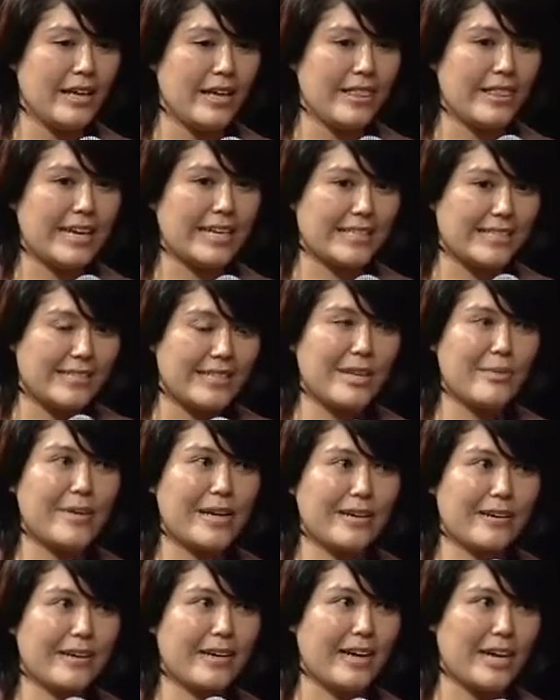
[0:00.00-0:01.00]
That's the
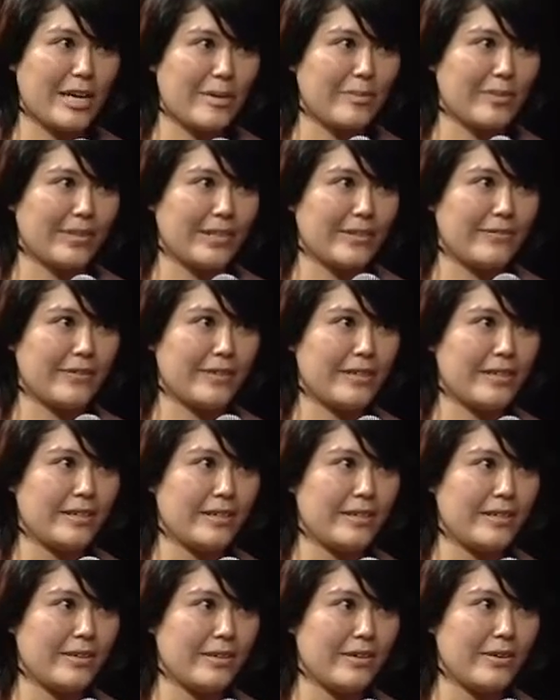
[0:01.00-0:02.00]
America I believe
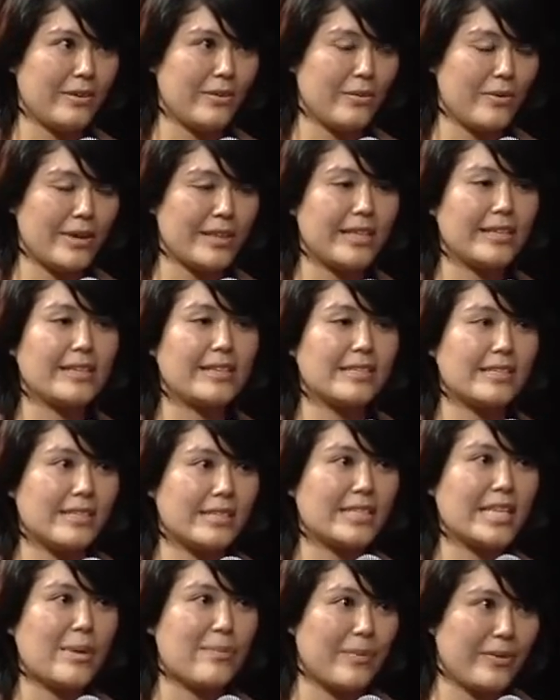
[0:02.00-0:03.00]
in, one that doesn't
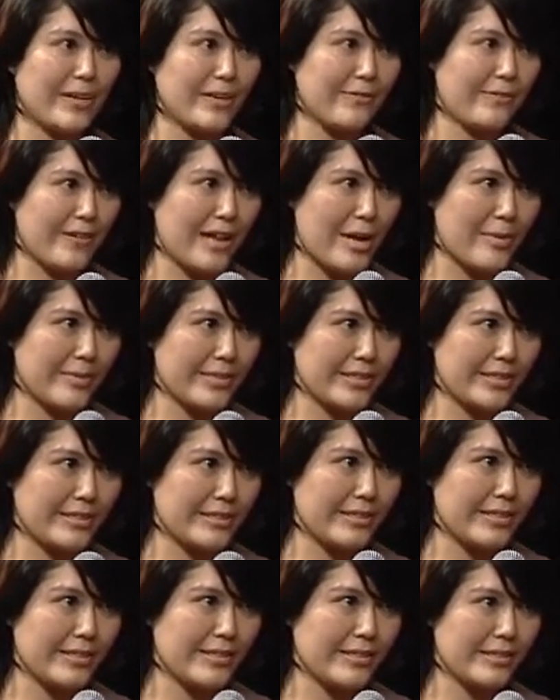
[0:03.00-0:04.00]
separate
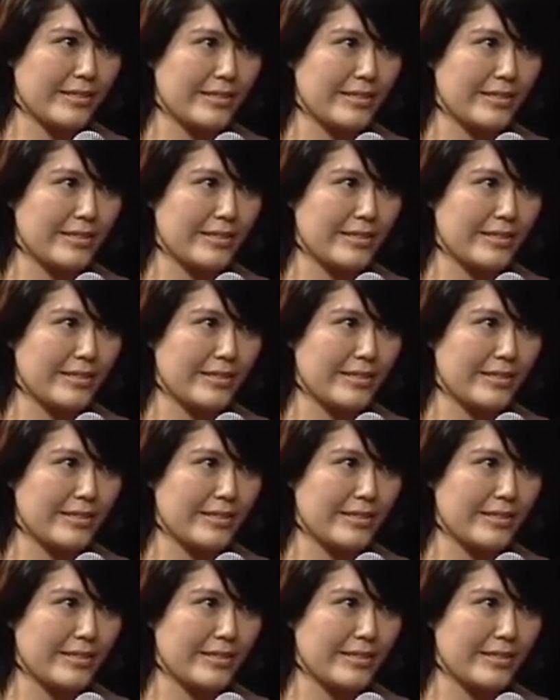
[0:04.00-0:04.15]
families,